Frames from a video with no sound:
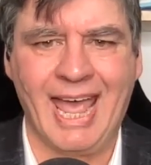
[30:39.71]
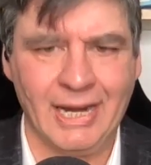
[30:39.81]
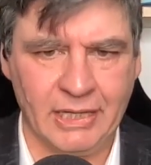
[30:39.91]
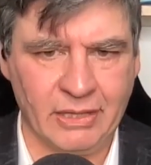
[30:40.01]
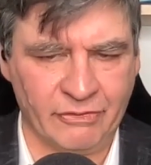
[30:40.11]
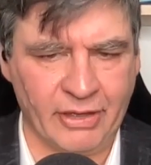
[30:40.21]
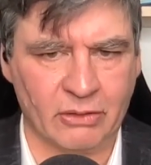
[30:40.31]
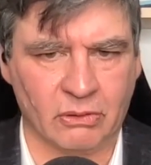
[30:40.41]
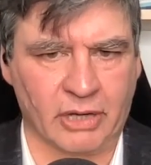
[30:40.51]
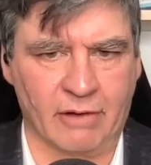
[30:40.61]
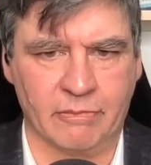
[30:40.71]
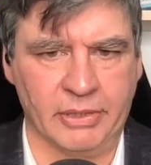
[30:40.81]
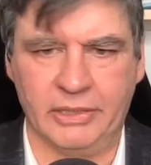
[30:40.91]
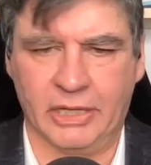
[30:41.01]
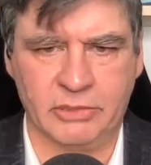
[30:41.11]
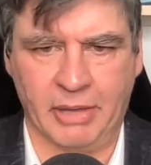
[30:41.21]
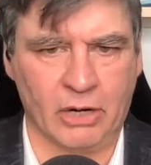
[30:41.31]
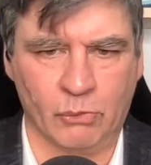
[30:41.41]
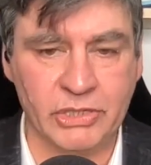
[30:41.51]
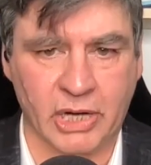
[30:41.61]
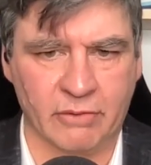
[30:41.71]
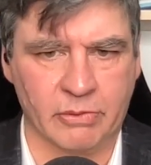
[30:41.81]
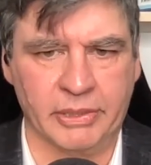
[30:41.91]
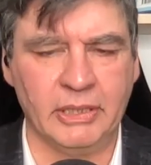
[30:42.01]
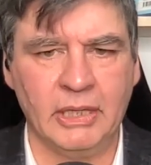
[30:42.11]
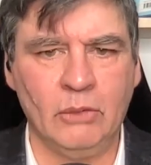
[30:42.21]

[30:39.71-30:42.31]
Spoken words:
and at the federal government, doesn't matter which government,